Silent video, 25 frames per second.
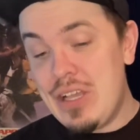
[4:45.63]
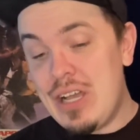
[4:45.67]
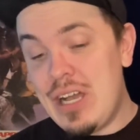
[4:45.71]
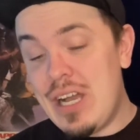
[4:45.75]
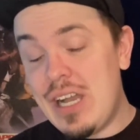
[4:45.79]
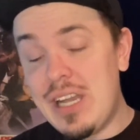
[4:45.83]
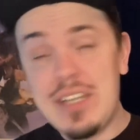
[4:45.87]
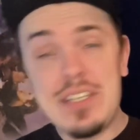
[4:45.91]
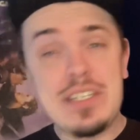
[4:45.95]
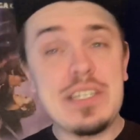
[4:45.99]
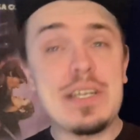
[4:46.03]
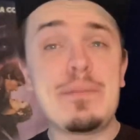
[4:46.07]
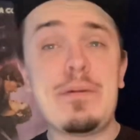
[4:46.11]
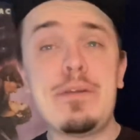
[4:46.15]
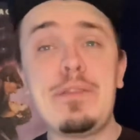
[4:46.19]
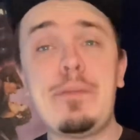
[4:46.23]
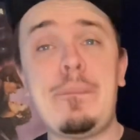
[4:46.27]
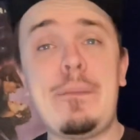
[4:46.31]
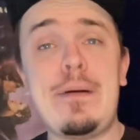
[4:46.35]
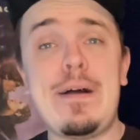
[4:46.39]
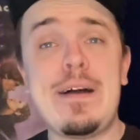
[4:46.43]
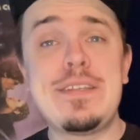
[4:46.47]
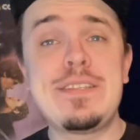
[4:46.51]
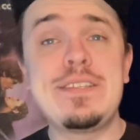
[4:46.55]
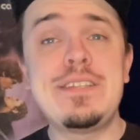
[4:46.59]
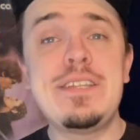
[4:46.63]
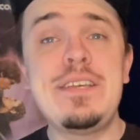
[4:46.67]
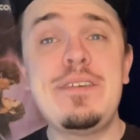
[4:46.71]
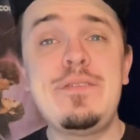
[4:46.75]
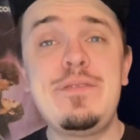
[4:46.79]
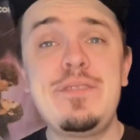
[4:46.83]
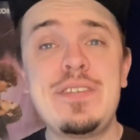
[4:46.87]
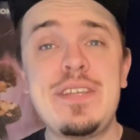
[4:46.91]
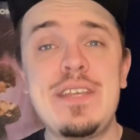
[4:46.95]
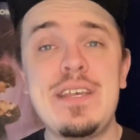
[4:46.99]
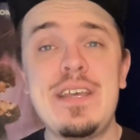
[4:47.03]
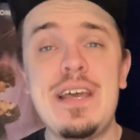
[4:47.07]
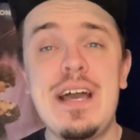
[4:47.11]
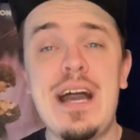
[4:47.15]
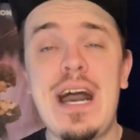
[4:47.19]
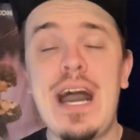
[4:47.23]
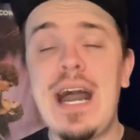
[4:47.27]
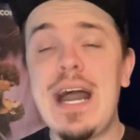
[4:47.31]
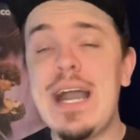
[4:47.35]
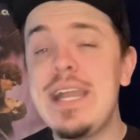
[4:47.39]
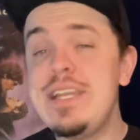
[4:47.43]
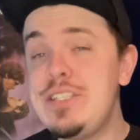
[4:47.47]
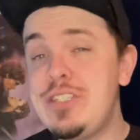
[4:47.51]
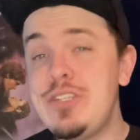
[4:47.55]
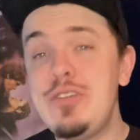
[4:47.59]
I'm going to talk about the positives.
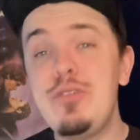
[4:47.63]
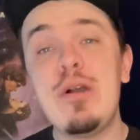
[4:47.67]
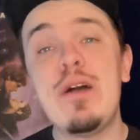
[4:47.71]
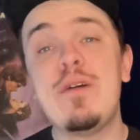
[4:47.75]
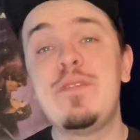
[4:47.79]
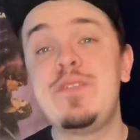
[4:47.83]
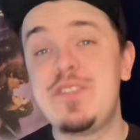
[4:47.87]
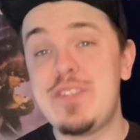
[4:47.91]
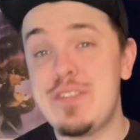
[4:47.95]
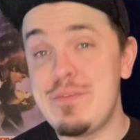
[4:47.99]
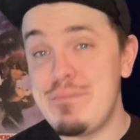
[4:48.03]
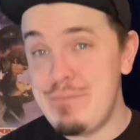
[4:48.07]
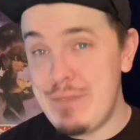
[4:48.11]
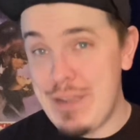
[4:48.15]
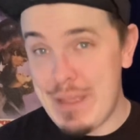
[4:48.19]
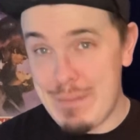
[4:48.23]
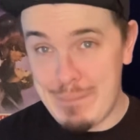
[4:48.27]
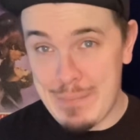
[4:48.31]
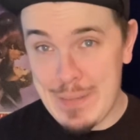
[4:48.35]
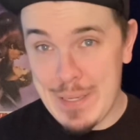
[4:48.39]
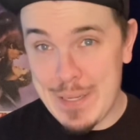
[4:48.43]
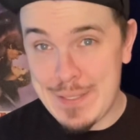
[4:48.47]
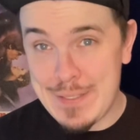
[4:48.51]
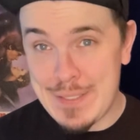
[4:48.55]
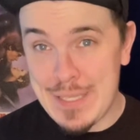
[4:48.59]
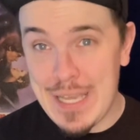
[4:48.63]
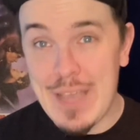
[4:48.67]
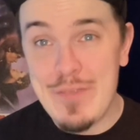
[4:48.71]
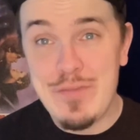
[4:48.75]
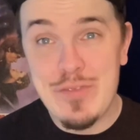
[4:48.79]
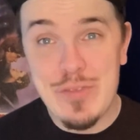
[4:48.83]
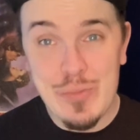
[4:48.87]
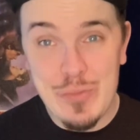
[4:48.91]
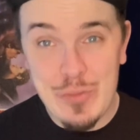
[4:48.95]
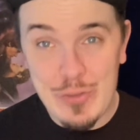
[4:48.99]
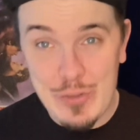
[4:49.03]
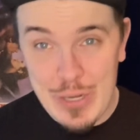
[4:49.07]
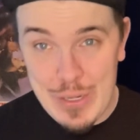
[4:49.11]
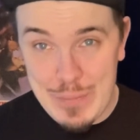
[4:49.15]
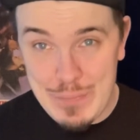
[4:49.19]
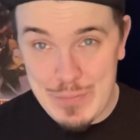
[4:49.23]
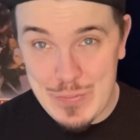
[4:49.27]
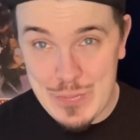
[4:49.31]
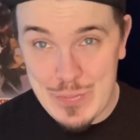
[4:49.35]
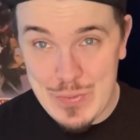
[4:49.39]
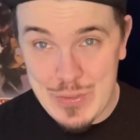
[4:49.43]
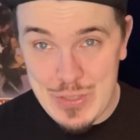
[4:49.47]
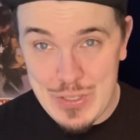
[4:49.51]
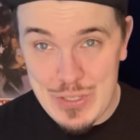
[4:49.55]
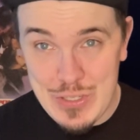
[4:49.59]
I do have some nitpicks. I have some
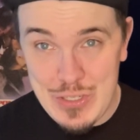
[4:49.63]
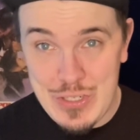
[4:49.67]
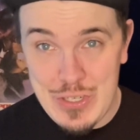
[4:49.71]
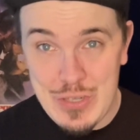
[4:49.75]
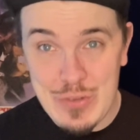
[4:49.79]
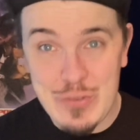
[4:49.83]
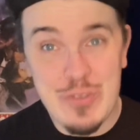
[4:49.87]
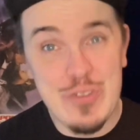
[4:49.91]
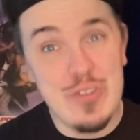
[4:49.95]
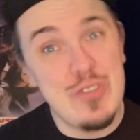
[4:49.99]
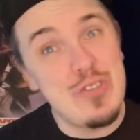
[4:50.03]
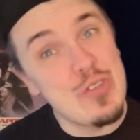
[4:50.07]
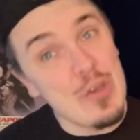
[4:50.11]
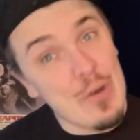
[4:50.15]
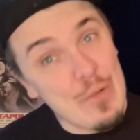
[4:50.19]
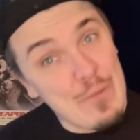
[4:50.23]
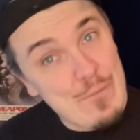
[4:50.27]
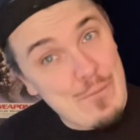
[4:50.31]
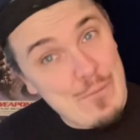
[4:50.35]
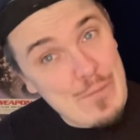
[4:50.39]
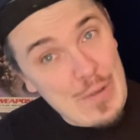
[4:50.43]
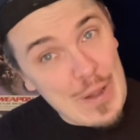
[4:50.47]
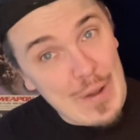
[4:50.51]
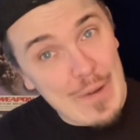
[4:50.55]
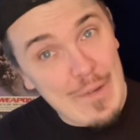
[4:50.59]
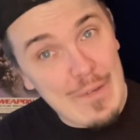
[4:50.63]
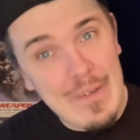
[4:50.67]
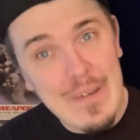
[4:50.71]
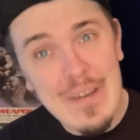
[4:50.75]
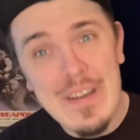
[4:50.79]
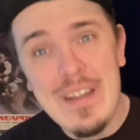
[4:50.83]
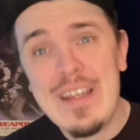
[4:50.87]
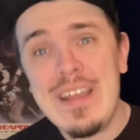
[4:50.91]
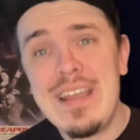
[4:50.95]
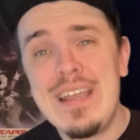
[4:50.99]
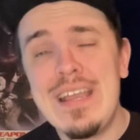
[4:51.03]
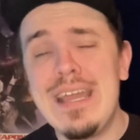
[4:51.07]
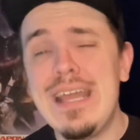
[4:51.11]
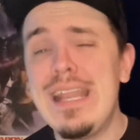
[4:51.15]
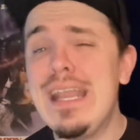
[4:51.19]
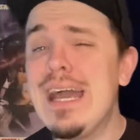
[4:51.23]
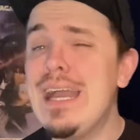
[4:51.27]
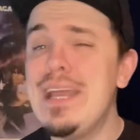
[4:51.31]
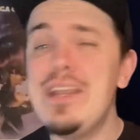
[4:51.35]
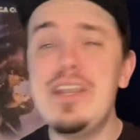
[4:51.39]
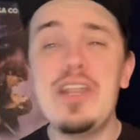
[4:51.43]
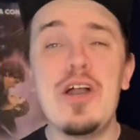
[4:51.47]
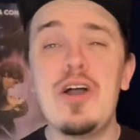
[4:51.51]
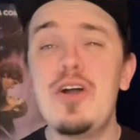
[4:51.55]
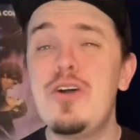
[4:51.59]
gripes with this show so far. And
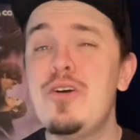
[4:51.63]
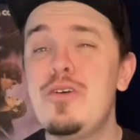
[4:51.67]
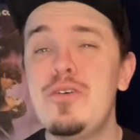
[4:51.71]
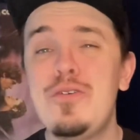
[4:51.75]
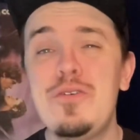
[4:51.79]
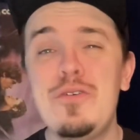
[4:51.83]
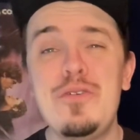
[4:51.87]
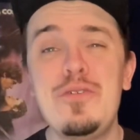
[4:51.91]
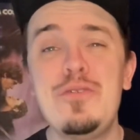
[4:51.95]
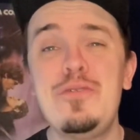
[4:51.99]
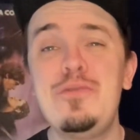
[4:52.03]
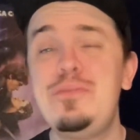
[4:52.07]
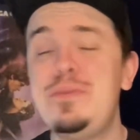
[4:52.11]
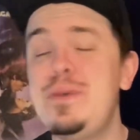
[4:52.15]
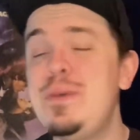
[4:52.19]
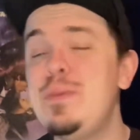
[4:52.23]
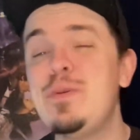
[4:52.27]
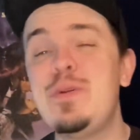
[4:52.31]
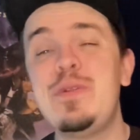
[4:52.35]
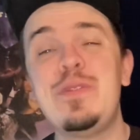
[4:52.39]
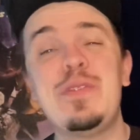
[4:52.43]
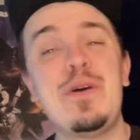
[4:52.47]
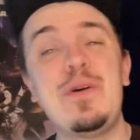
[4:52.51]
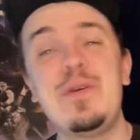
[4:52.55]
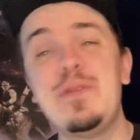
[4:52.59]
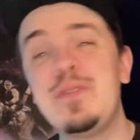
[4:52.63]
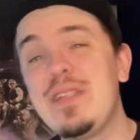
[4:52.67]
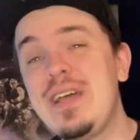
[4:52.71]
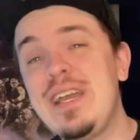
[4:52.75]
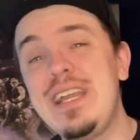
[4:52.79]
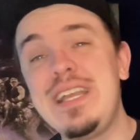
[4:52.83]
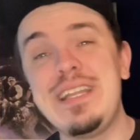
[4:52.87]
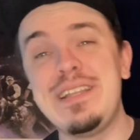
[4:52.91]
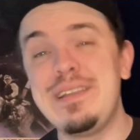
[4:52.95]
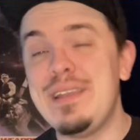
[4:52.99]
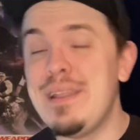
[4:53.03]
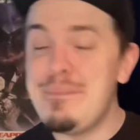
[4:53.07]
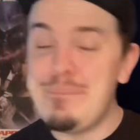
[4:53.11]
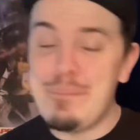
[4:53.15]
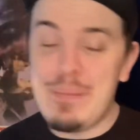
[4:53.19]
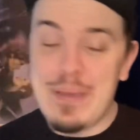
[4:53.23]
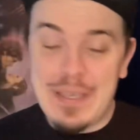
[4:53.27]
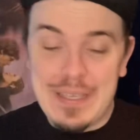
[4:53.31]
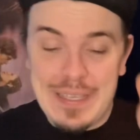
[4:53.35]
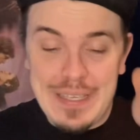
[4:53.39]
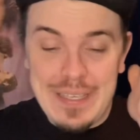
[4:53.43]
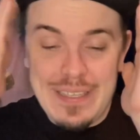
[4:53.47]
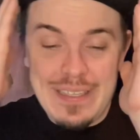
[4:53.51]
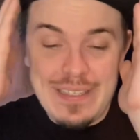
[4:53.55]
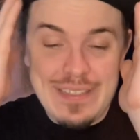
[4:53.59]
I know people don't like
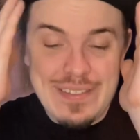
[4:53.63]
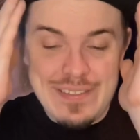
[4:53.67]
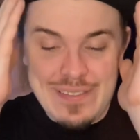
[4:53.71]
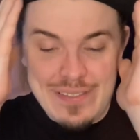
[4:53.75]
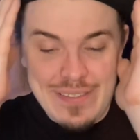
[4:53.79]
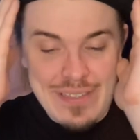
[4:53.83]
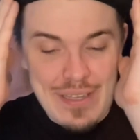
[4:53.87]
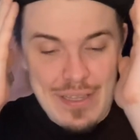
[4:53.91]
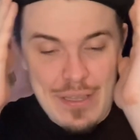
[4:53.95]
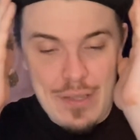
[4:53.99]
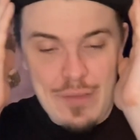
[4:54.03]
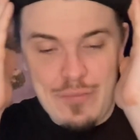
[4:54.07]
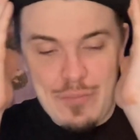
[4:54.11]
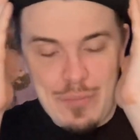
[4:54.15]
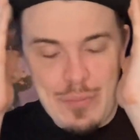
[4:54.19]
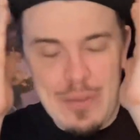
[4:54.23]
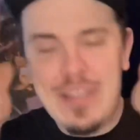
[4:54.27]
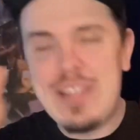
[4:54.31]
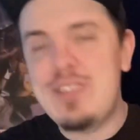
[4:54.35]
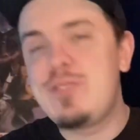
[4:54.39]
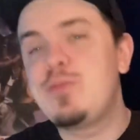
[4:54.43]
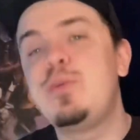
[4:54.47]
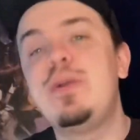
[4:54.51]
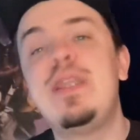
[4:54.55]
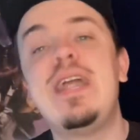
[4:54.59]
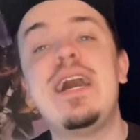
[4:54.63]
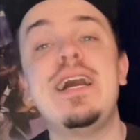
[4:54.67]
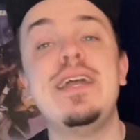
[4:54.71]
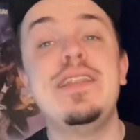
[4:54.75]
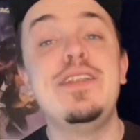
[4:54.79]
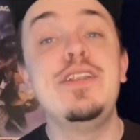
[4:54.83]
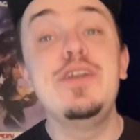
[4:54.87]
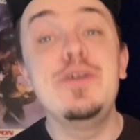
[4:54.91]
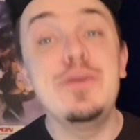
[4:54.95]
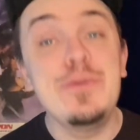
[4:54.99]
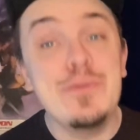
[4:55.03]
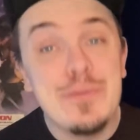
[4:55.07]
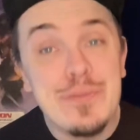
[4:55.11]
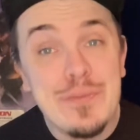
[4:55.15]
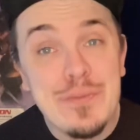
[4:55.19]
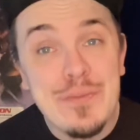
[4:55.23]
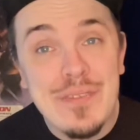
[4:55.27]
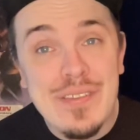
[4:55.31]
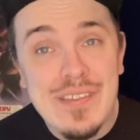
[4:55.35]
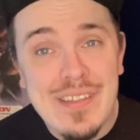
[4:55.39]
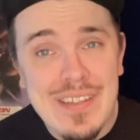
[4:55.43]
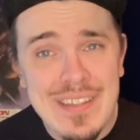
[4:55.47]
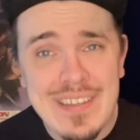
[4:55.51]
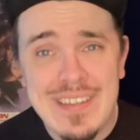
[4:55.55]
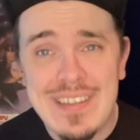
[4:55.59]
nitpicking stuff, but that's what I do.
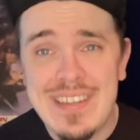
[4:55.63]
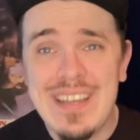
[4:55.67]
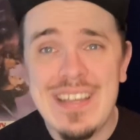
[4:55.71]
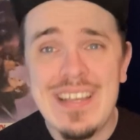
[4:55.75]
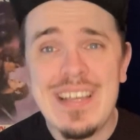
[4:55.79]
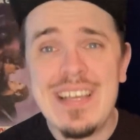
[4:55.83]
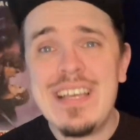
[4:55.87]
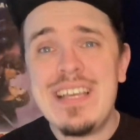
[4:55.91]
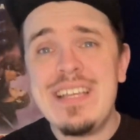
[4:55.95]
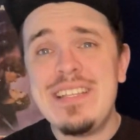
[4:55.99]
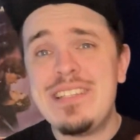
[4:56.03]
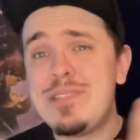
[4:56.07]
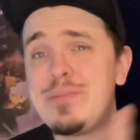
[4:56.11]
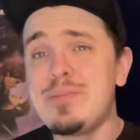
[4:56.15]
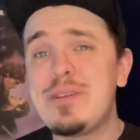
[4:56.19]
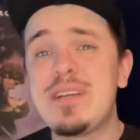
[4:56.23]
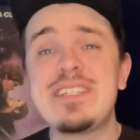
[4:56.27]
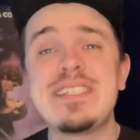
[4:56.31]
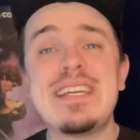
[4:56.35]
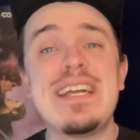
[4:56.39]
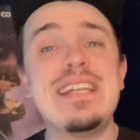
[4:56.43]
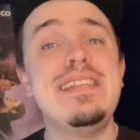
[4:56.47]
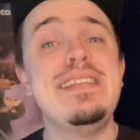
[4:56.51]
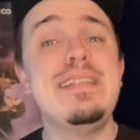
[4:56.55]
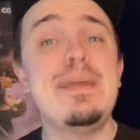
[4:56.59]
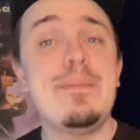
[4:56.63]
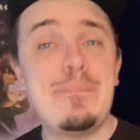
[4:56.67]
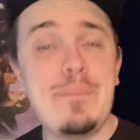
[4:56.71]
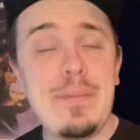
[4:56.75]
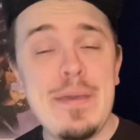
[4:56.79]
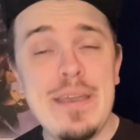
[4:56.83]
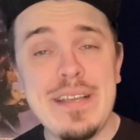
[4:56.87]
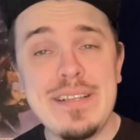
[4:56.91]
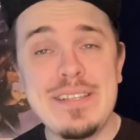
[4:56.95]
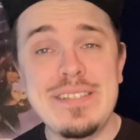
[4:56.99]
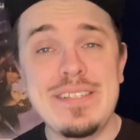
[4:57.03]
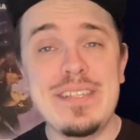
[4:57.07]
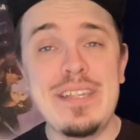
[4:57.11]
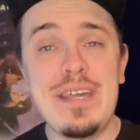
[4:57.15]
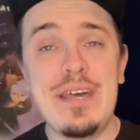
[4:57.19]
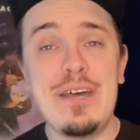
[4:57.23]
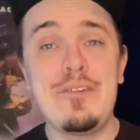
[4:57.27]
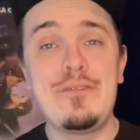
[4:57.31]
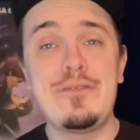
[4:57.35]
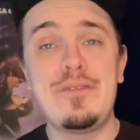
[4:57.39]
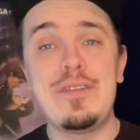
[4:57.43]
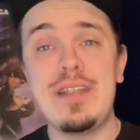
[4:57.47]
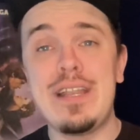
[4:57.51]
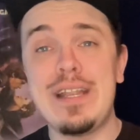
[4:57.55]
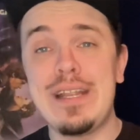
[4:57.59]
Then just because I nitpick
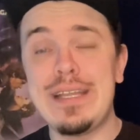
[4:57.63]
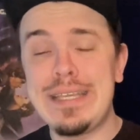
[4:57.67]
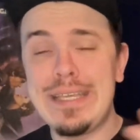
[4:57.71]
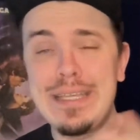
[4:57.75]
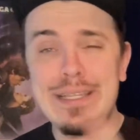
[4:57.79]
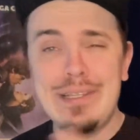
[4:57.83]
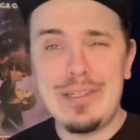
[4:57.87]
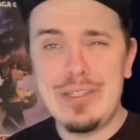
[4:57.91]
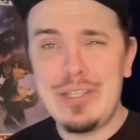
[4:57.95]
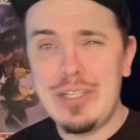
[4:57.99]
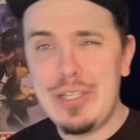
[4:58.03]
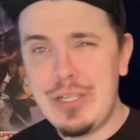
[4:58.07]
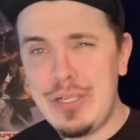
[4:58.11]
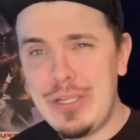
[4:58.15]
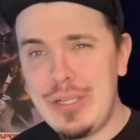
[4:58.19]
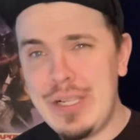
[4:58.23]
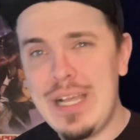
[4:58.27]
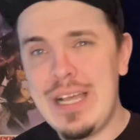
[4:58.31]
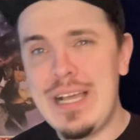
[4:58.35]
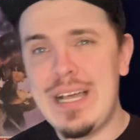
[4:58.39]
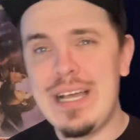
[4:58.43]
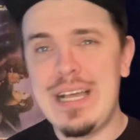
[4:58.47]
stuff and I get a little